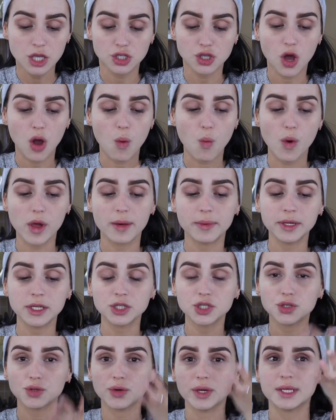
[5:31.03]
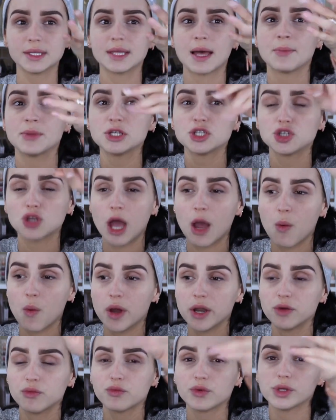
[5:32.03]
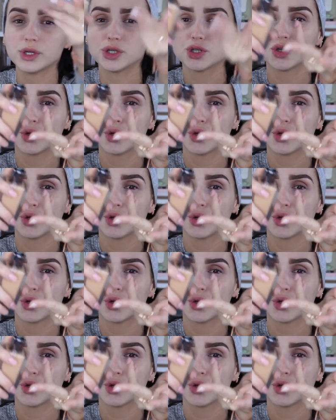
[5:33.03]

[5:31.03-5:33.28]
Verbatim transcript: So what I'm gonna do is I want to really